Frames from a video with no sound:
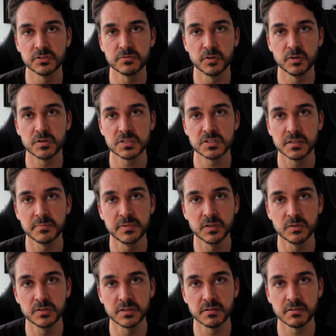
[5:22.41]
and focus on the
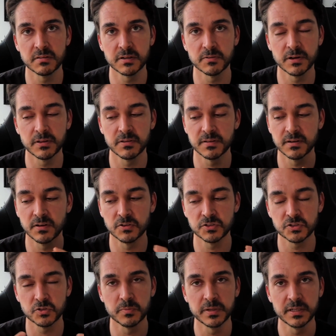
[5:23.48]
building the thing rather than
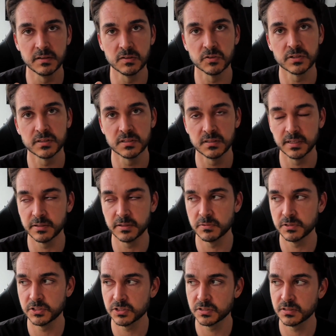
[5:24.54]
also me learning the
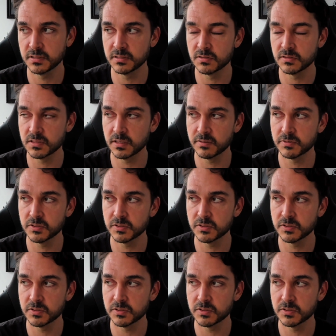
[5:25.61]
language and stuff.